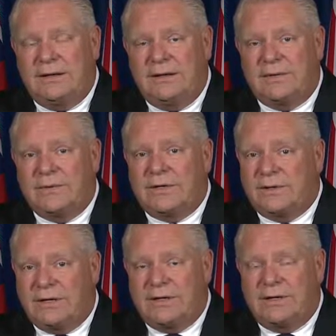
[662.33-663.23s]
uh,
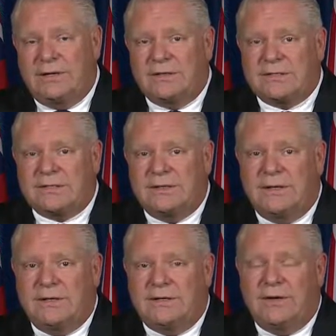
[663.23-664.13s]
returning calls.
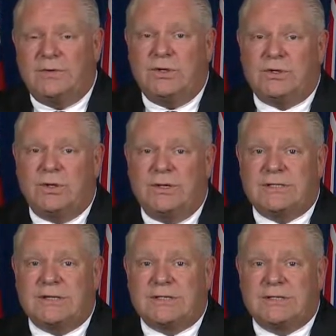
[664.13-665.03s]
And you have two
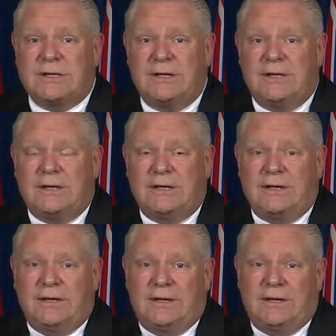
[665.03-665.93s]
choices
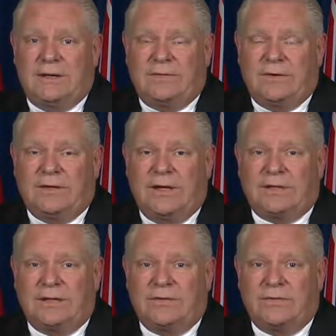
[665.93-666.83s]
uh, if you're
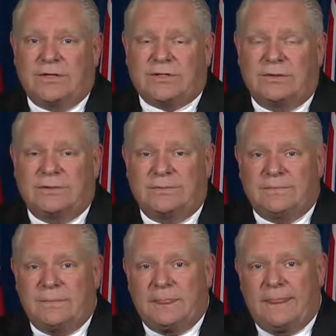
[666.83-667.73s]
elected official.
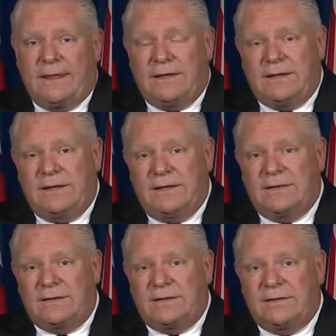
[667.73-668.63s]
You
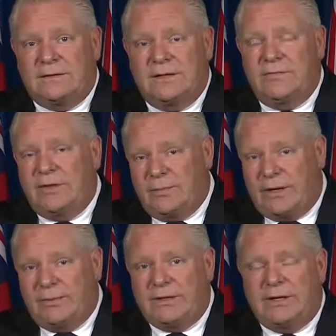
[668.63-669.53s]
either live in the
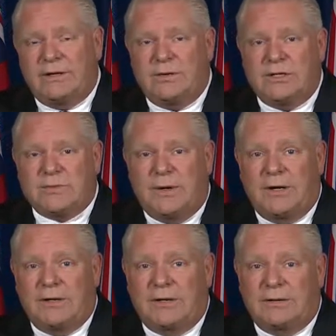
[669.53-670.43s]
bubble down at Queen's
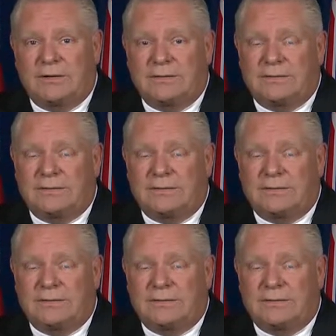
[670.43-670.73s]
Park and